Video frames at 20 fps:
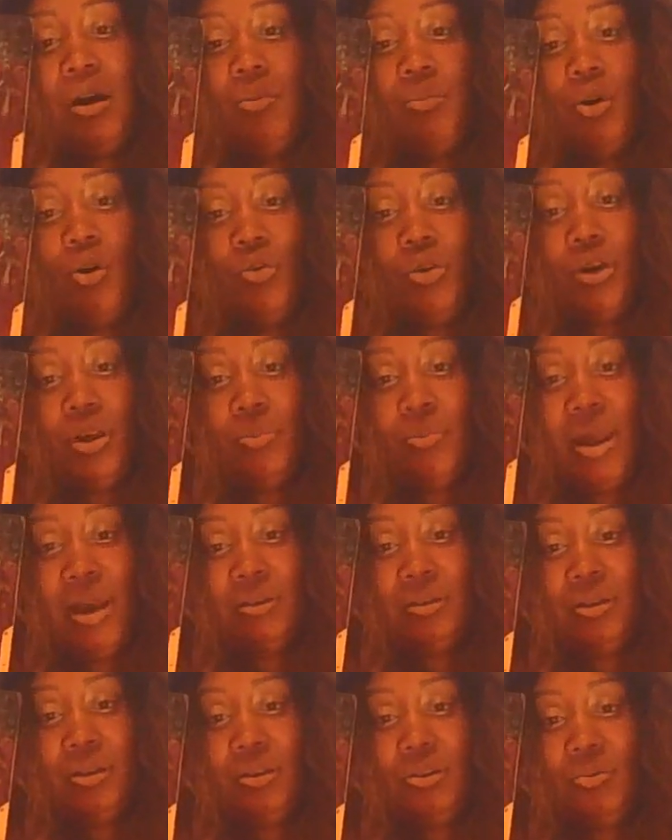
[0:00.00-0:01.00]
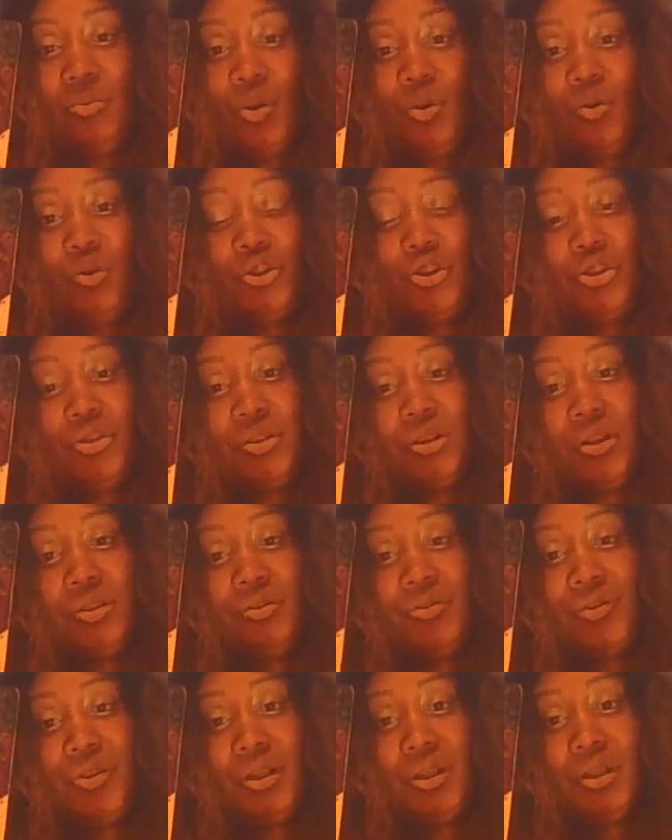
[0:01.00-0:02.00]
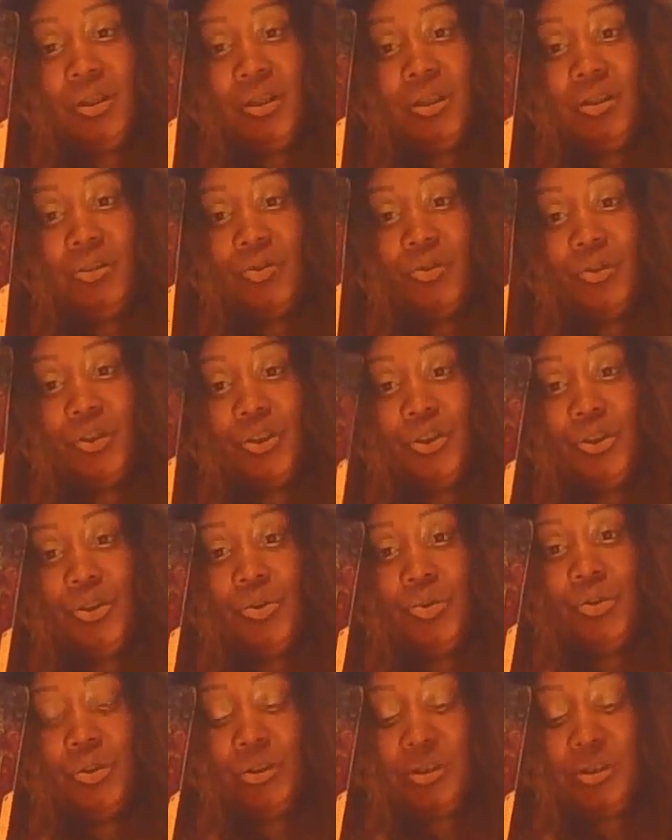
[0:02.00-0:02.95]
um, holding back their emotions, their feelings for you,